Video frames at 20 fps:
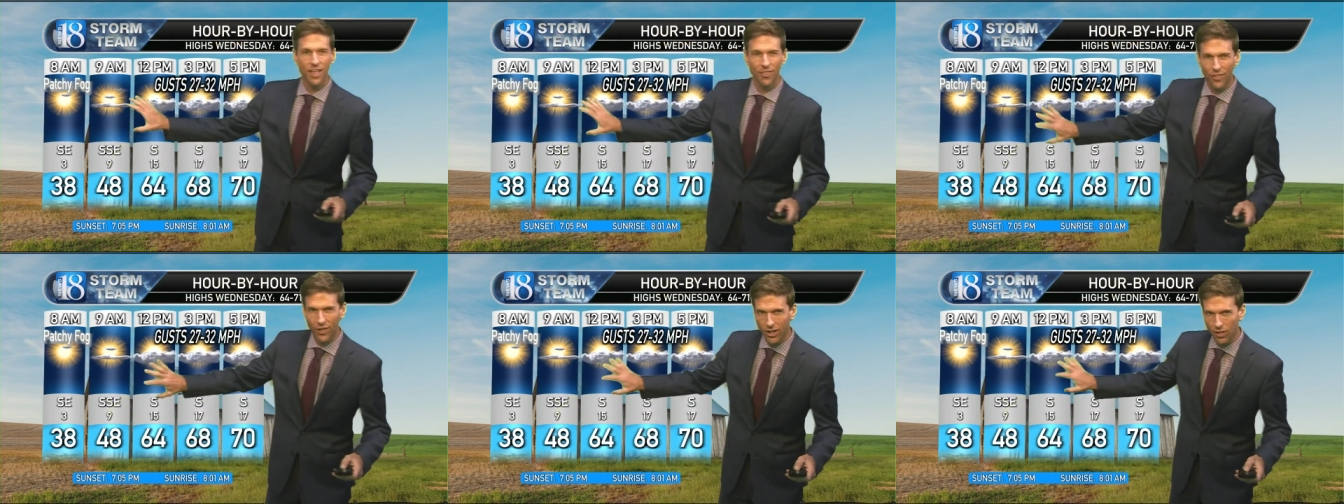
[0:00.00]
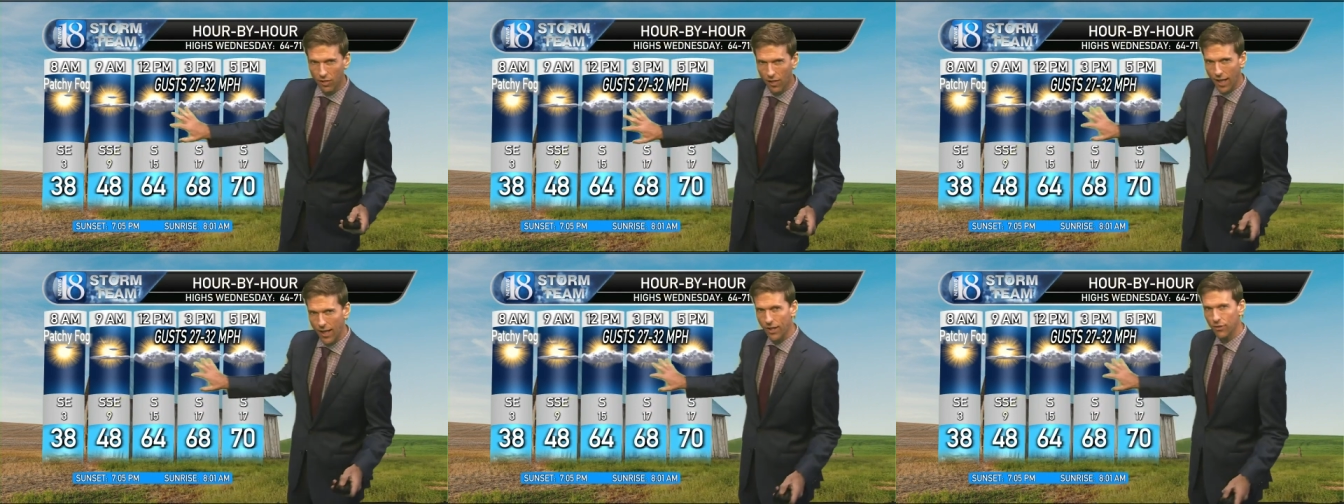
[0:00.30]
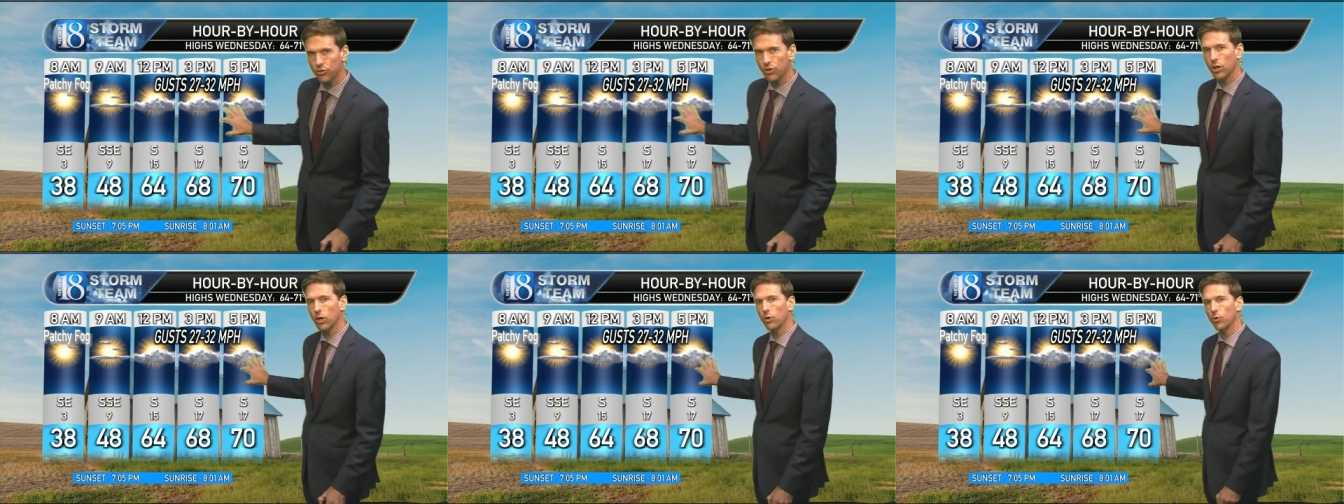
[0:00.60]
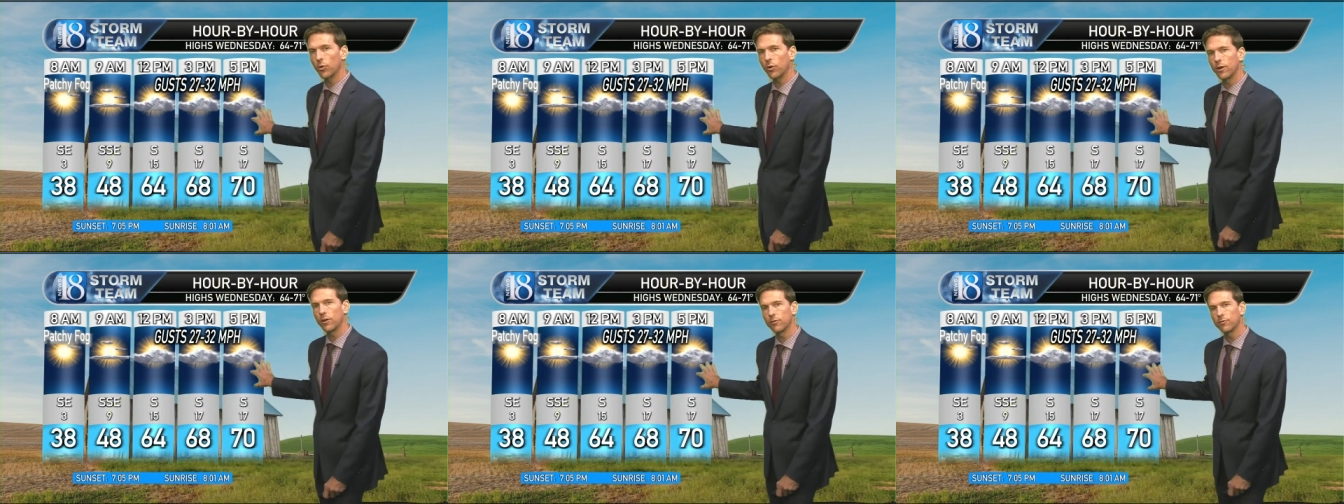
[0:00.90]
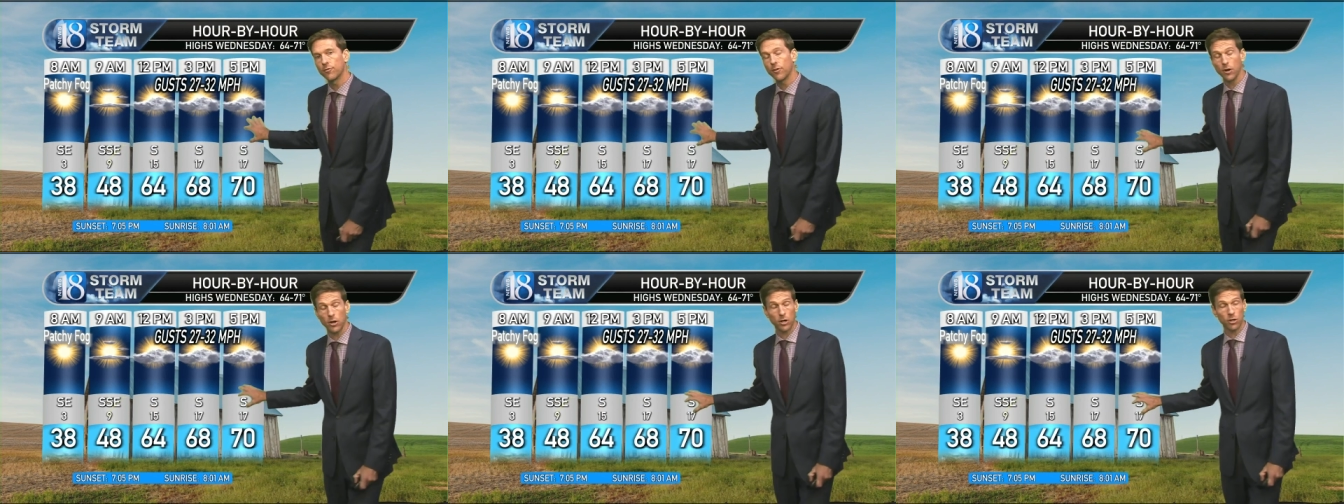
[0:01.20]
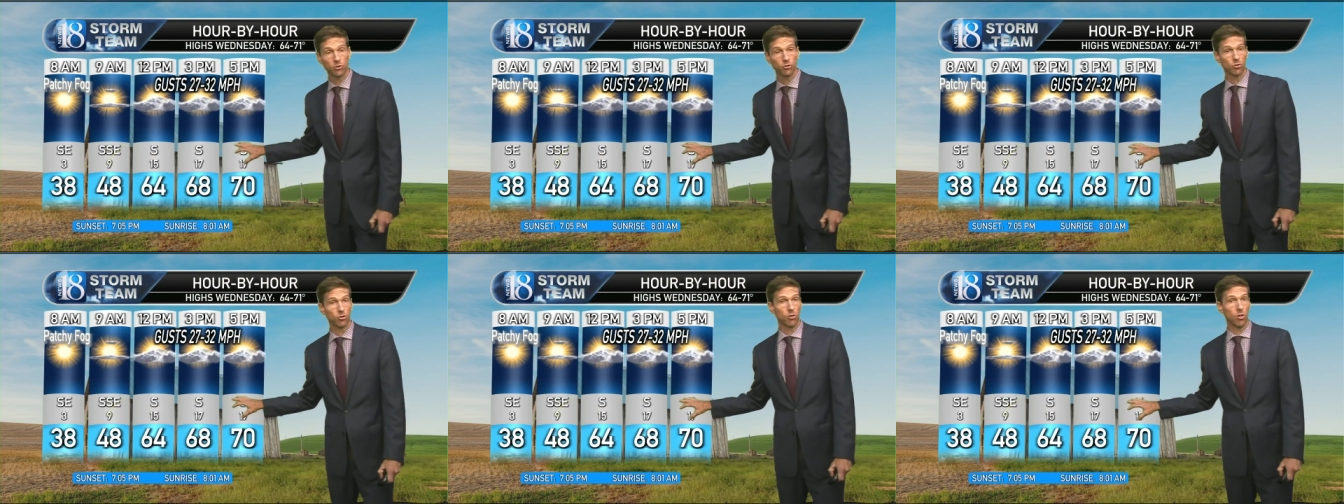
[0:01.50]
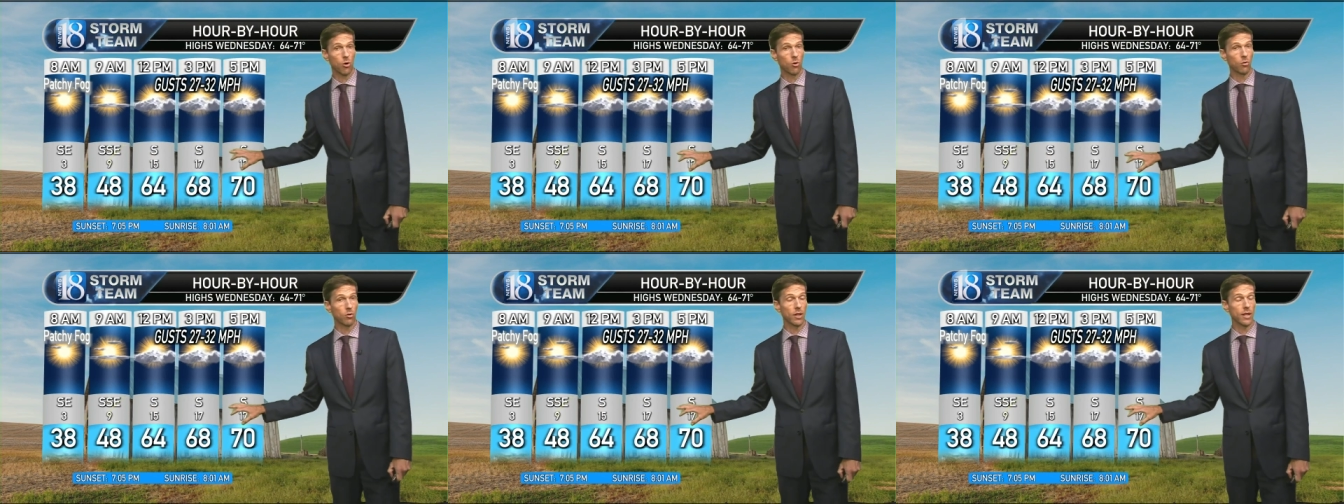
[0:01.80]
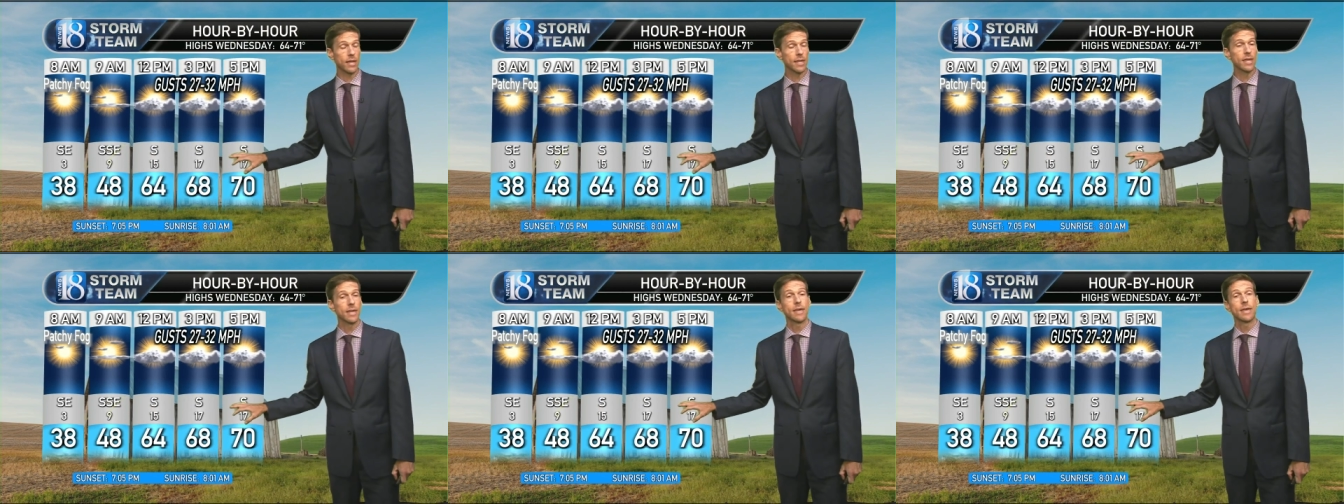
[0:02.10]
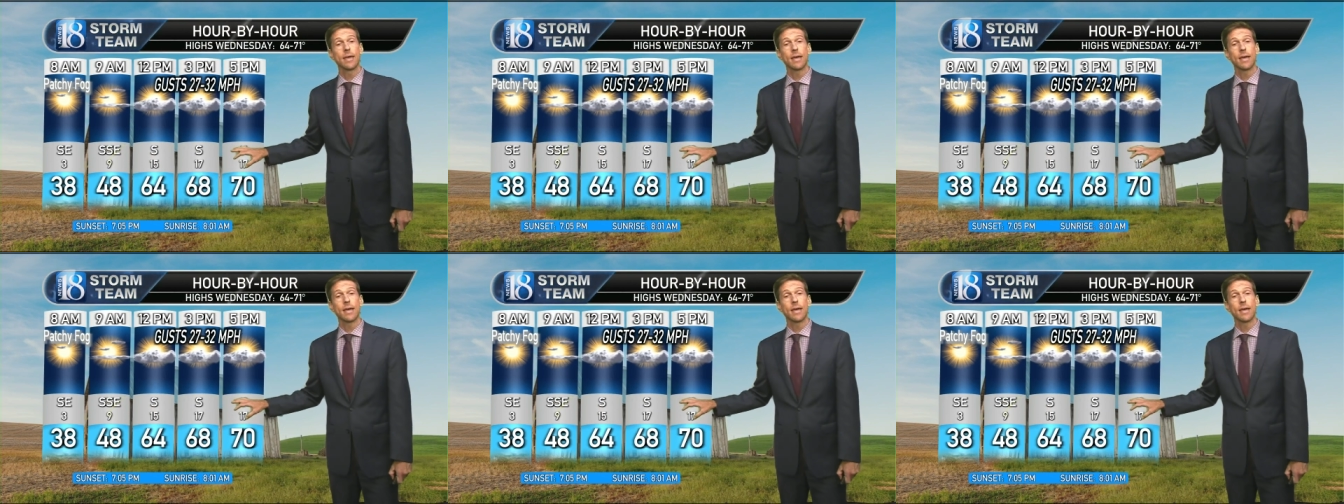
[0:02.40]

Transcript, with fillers: the clouds increase very slowly.